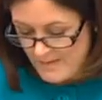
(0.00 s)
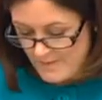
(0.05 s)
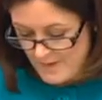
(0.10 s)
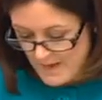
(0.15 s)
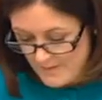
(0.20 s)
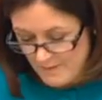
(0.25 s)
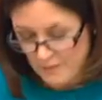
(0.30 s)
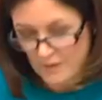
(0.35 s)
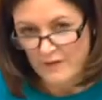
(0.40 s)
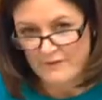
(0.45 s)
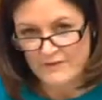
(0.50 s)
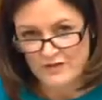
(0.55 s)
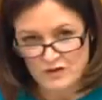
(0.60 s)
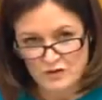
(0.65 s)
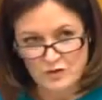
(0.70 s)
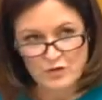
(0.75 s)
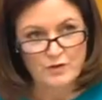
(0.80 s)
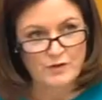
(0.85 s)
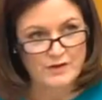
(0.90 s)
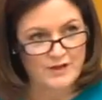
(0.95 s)
people of
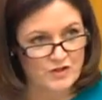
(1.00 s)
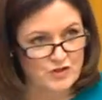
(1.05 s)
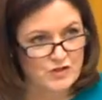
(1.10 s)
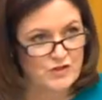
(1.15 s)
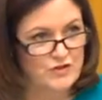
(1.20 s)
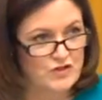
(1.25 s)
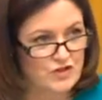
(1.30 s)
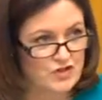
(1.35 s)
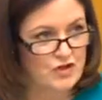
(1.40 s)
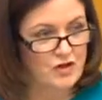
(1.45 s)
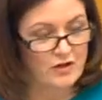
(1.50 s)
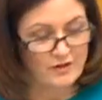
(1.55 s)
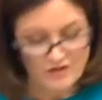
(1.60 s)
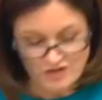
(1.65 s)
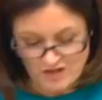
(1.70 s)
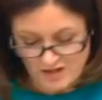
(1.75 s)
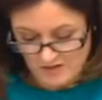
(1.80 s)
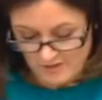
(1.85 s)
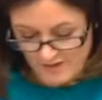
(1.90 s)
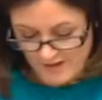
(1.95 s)
Victoria to the Stolen
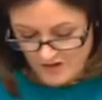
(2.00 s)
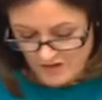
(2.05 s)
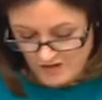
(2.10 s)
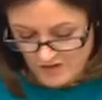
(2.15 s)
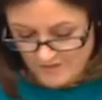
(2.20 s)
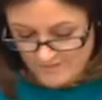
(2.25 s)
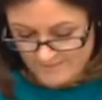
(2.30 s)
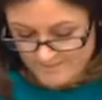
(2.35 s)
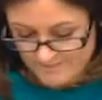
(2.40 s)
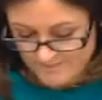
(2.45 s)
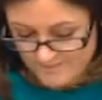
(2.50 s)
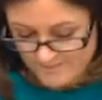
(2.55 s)
Generation.